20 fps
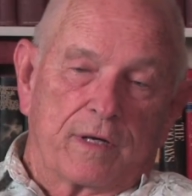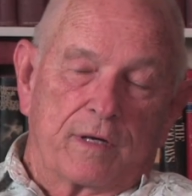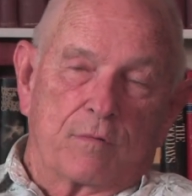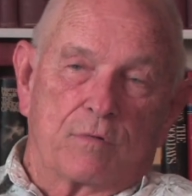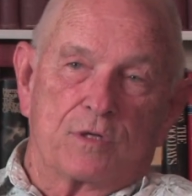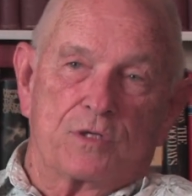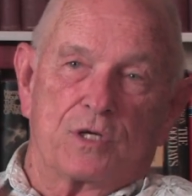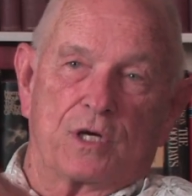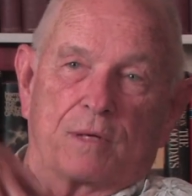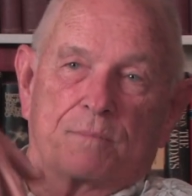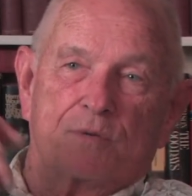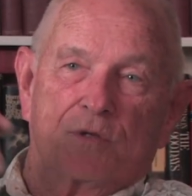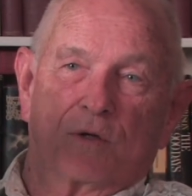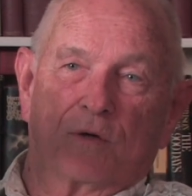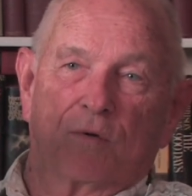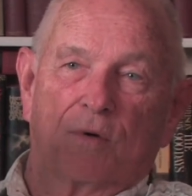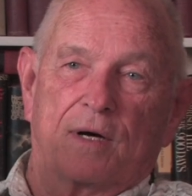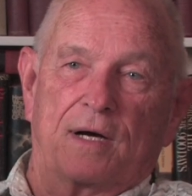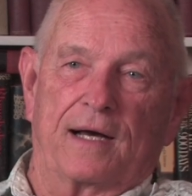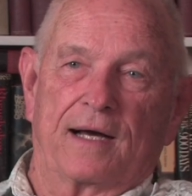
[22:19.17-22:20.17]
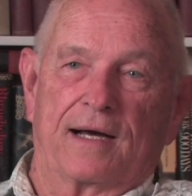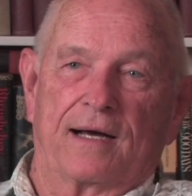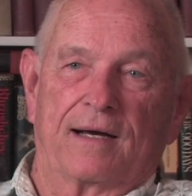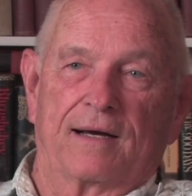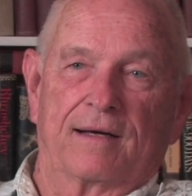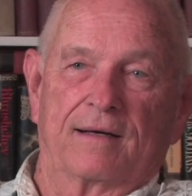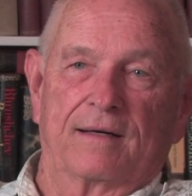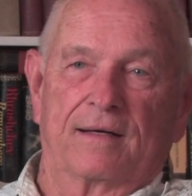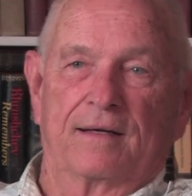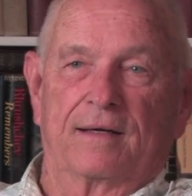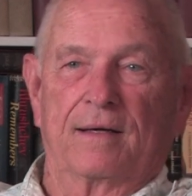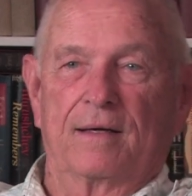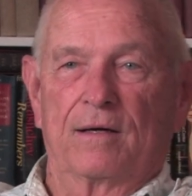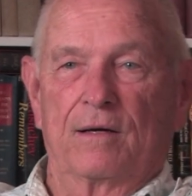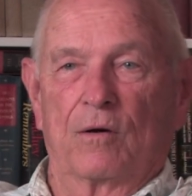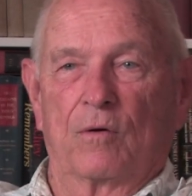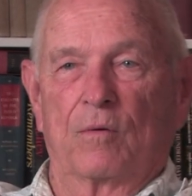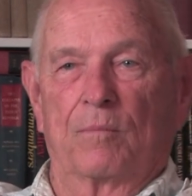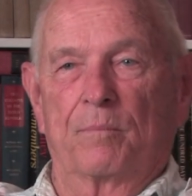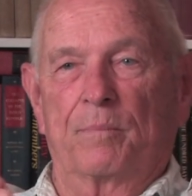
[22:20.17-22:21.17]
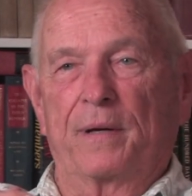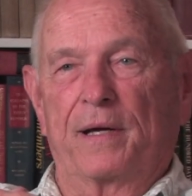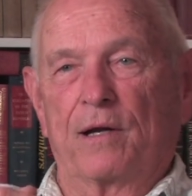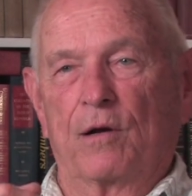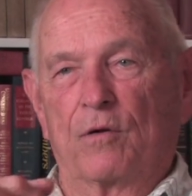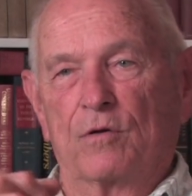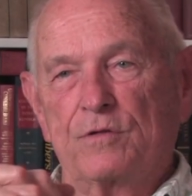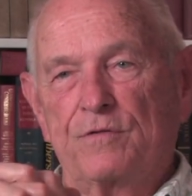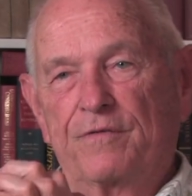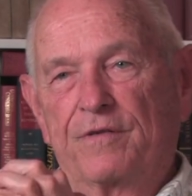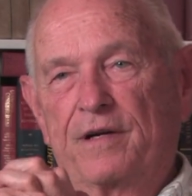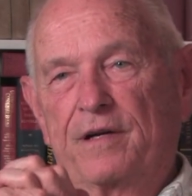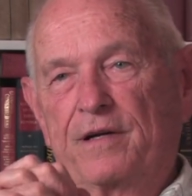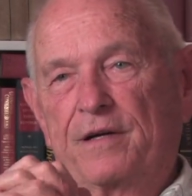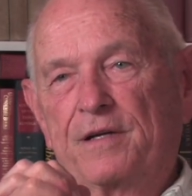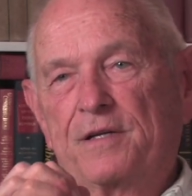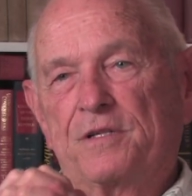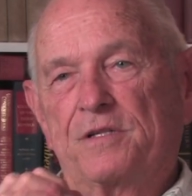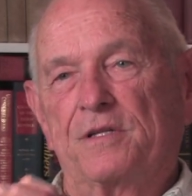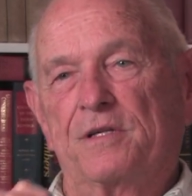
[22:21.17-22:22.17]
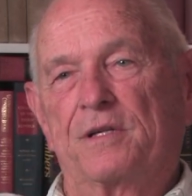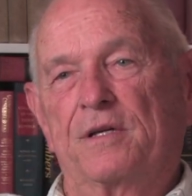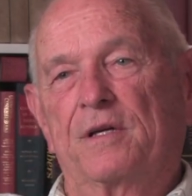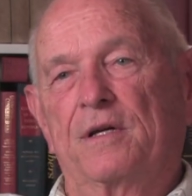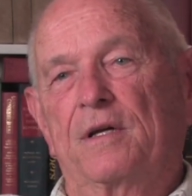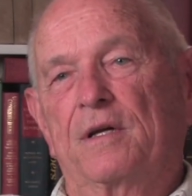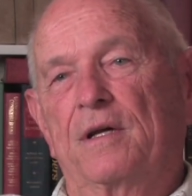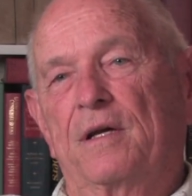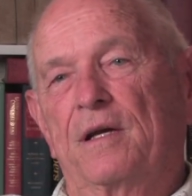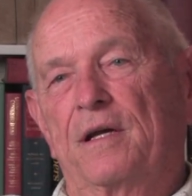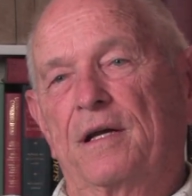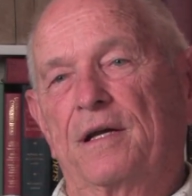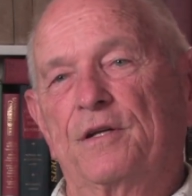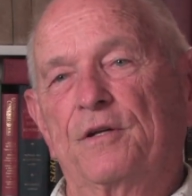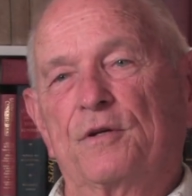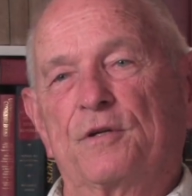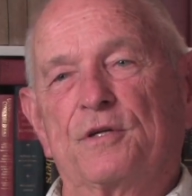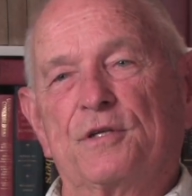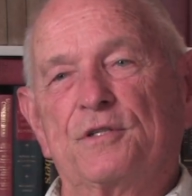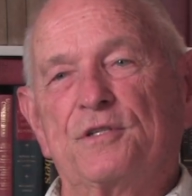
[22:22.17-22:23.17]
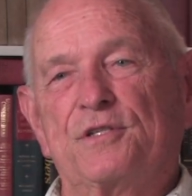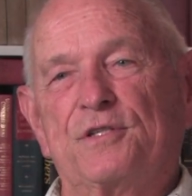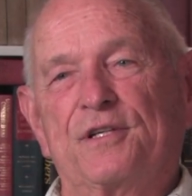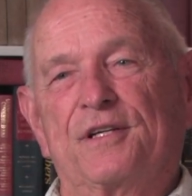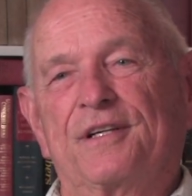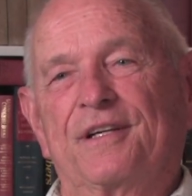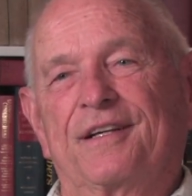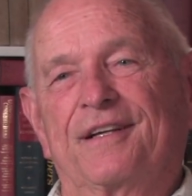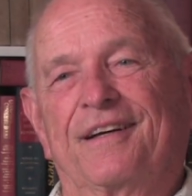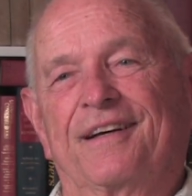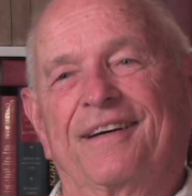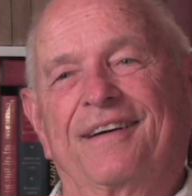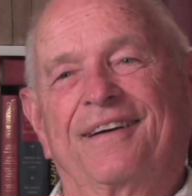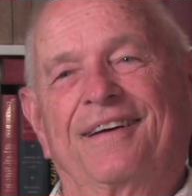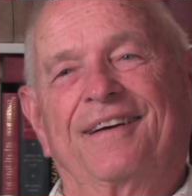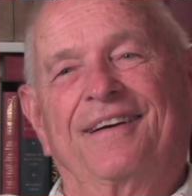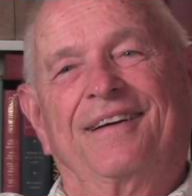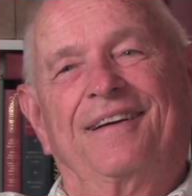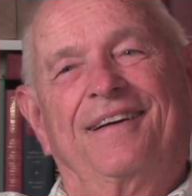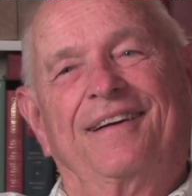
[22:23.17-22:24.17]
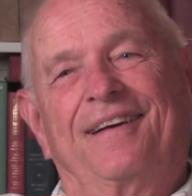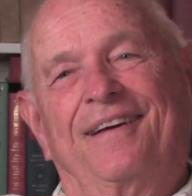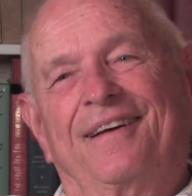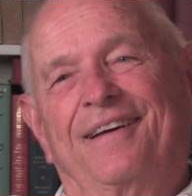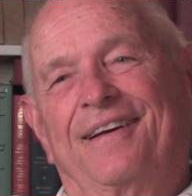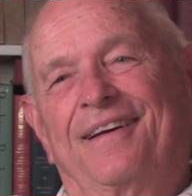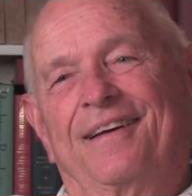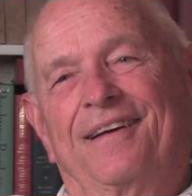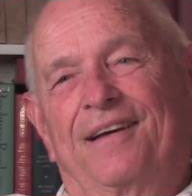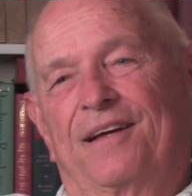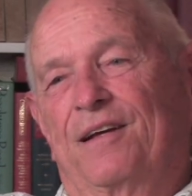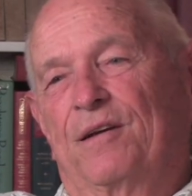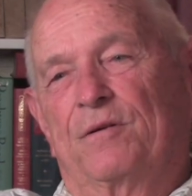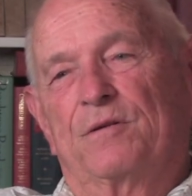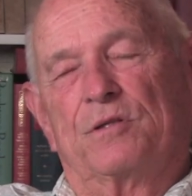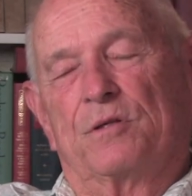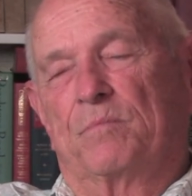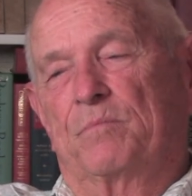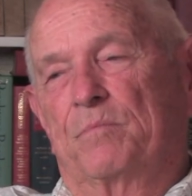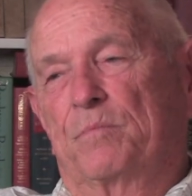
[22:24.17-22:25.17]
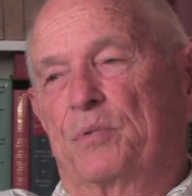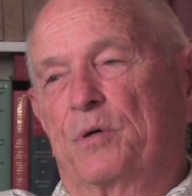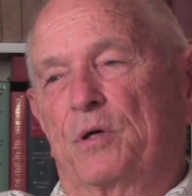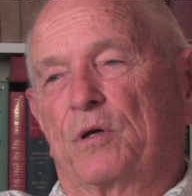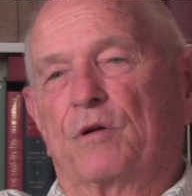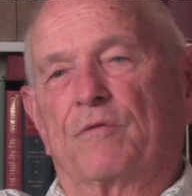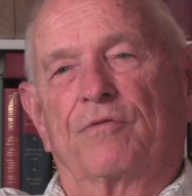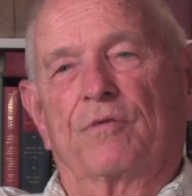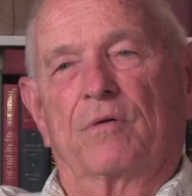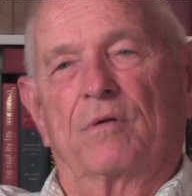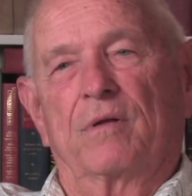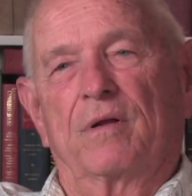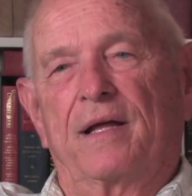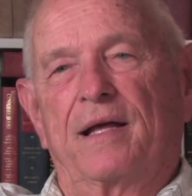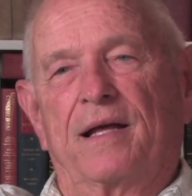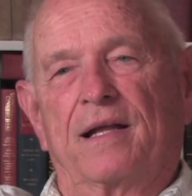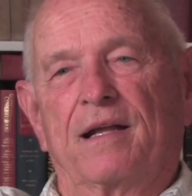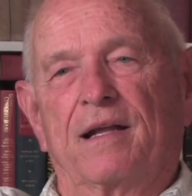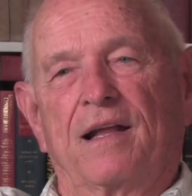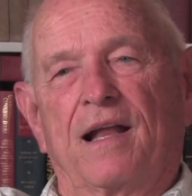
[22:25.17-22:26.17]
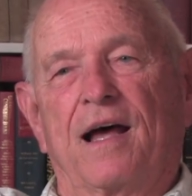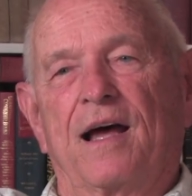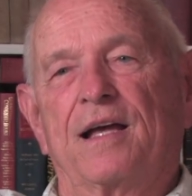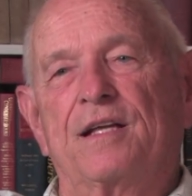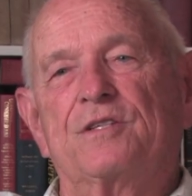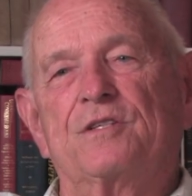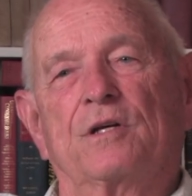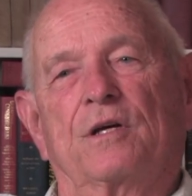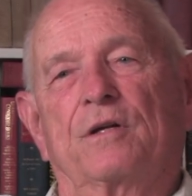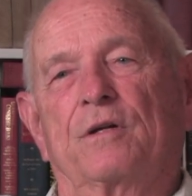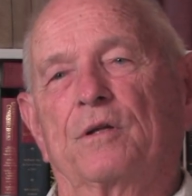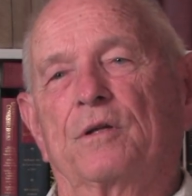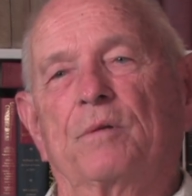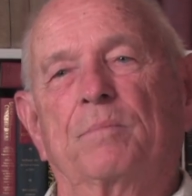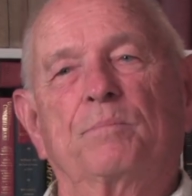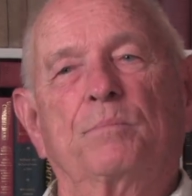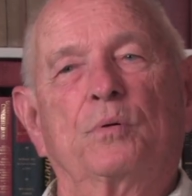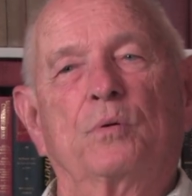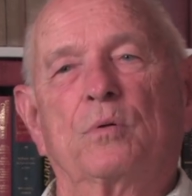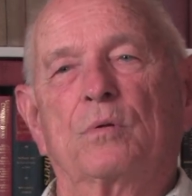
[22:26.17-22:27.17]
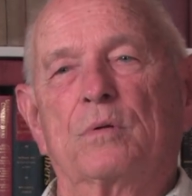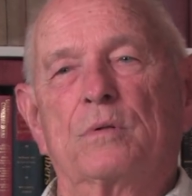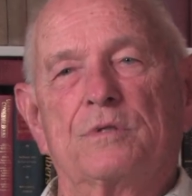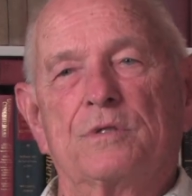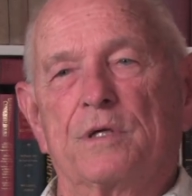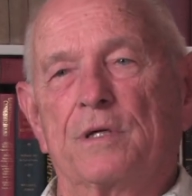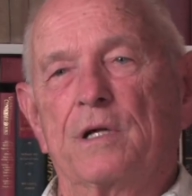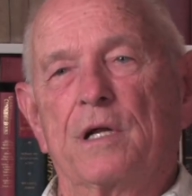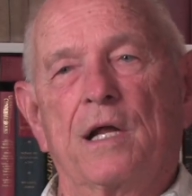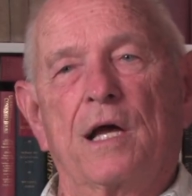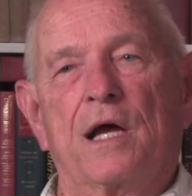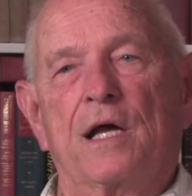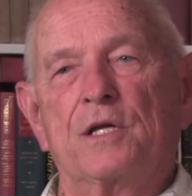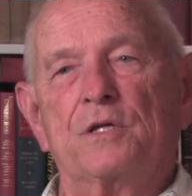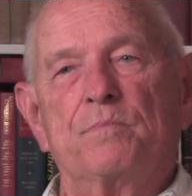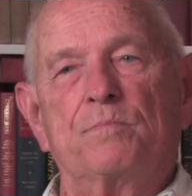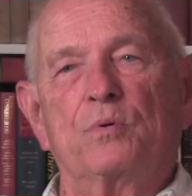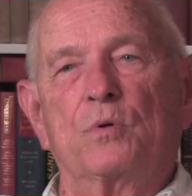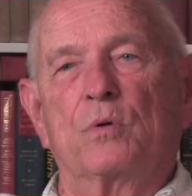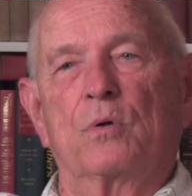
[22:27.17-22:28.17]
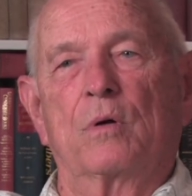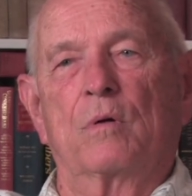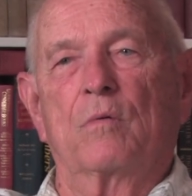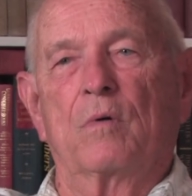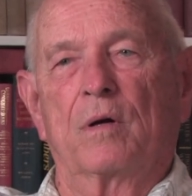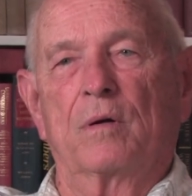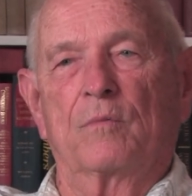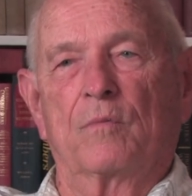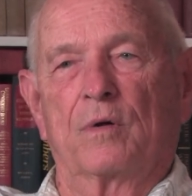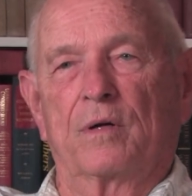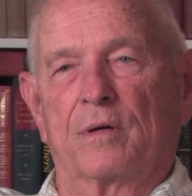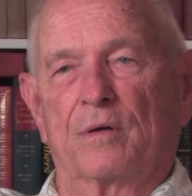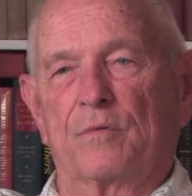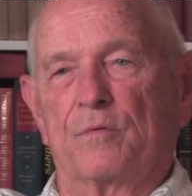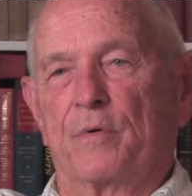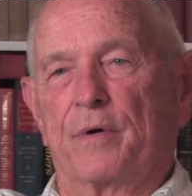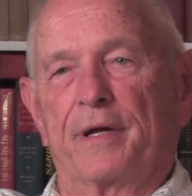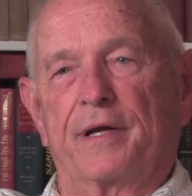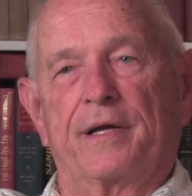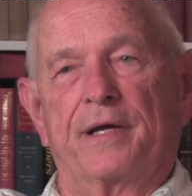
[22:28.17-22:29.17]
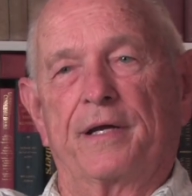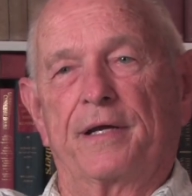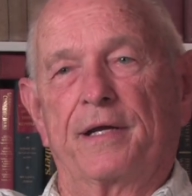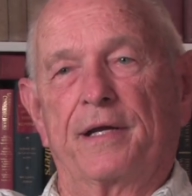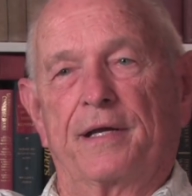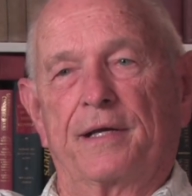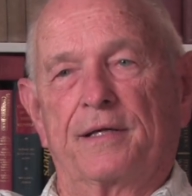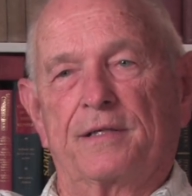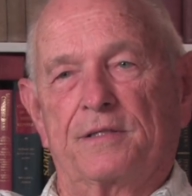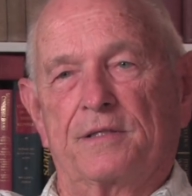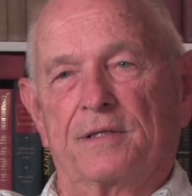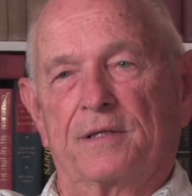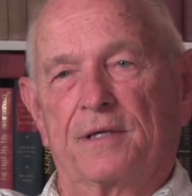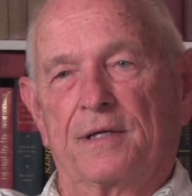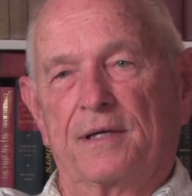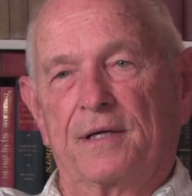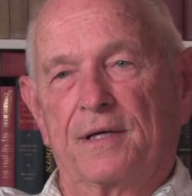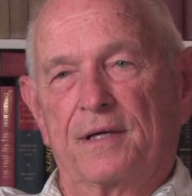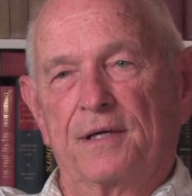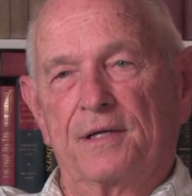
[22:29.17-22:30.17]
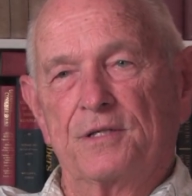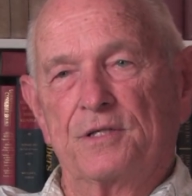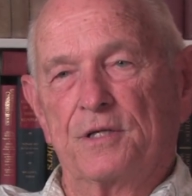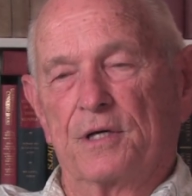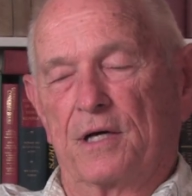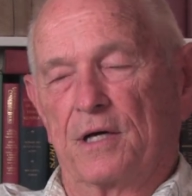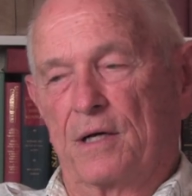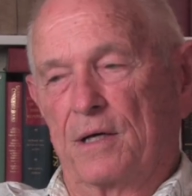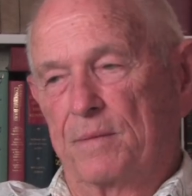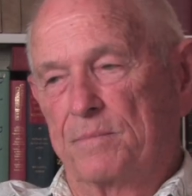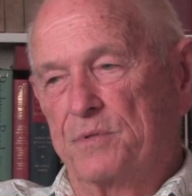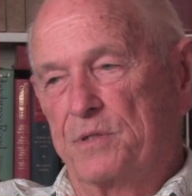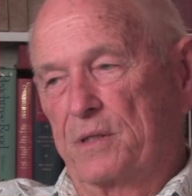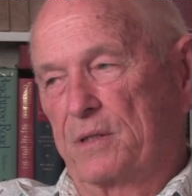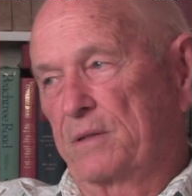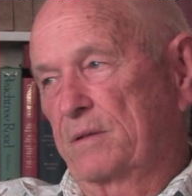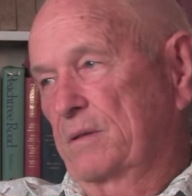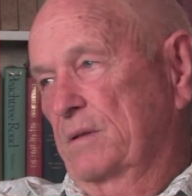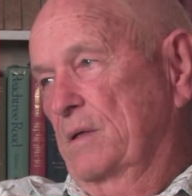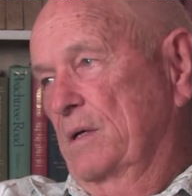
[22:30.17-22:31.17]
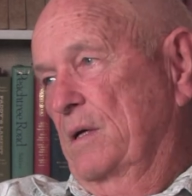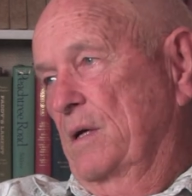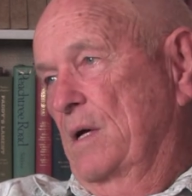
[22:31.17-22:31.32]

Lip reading: He was up so high on Palos Verdes, and you could see it was a beautiful, had lights under the pool. It was a nice pool, wasn't one of the rinky-dinks jobs, and